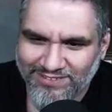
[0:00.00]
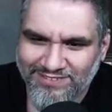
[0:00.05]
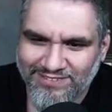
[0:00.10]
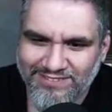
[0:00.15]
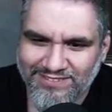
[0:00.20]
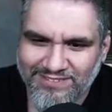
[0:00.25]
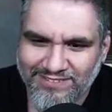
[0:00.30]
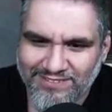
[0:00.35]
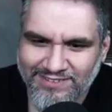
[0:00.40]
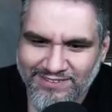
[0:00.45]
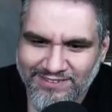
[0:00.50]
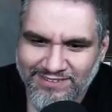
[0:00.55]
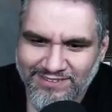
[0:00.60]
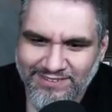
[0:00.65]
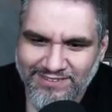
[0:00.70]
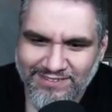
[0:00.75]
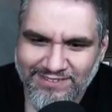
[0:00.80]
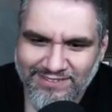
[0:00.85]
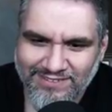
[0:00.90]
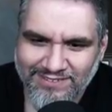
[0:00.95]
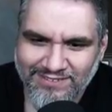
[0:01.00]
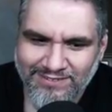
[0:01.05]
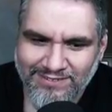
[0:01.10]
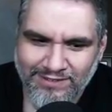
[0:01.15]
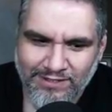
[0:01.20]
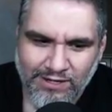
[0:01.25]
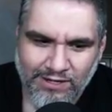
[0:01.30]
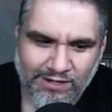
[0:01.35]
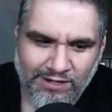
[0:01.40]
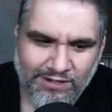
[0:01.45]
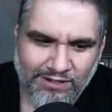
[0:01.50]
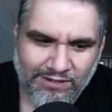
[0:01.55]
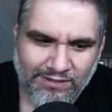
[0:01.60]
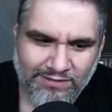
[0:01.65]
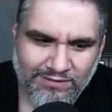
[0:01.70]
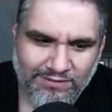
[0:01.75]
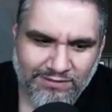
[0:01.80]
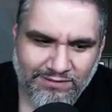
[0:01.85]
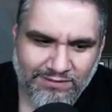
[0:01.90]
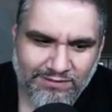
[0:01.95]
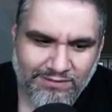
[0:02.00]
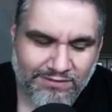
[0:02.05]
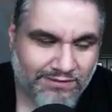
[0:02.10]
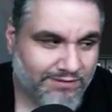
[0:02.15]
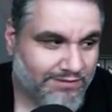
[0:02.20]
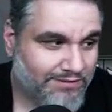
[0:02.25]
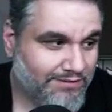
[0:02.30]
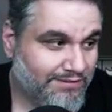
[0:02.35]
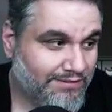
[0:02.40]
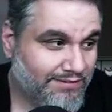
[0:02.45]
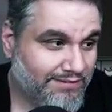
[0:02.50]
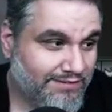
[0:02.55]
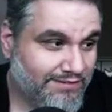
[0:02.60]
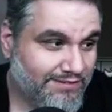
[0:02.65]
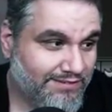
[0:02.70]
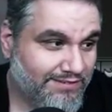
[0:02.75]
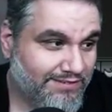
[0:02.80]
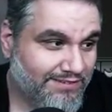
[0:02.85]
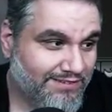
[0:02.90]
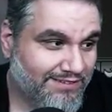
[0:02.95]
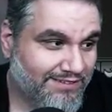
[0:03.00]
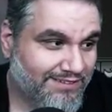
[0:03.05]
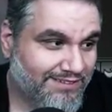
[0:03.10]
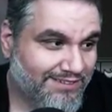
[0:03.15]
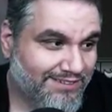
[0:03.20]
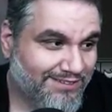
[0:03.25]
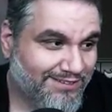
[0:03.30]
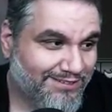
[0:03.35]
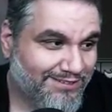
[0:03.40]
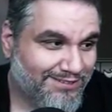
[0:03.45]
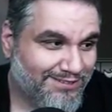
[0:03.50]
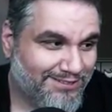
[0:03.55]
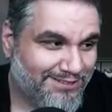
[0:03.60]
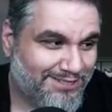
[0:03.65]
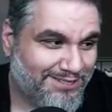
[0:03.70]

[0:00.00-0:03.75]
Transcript: Smoke on your mother.